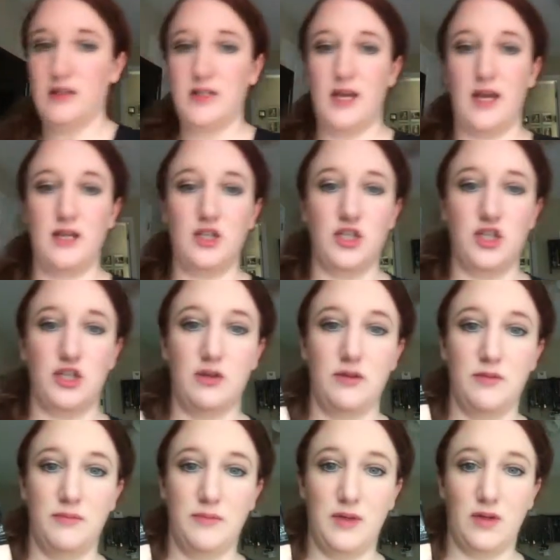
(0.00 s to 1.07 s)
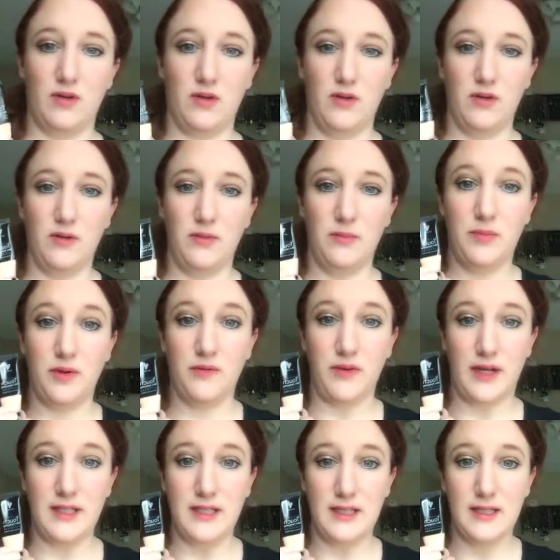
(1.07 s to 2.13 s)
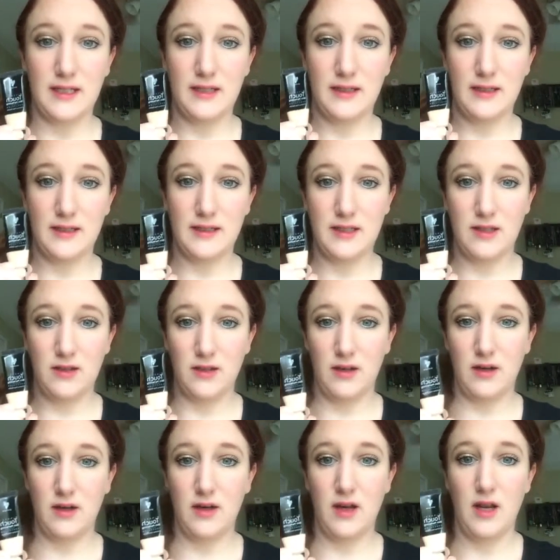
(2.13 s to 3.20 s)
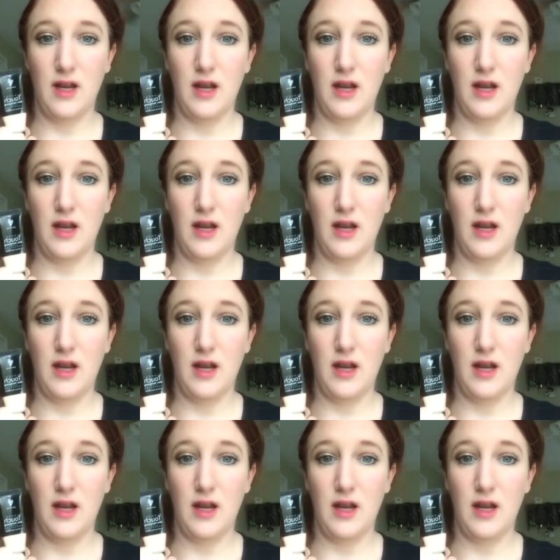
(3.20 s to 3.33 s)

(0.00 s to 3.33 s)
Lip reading: the Touch Mineral Perfecting Concealer,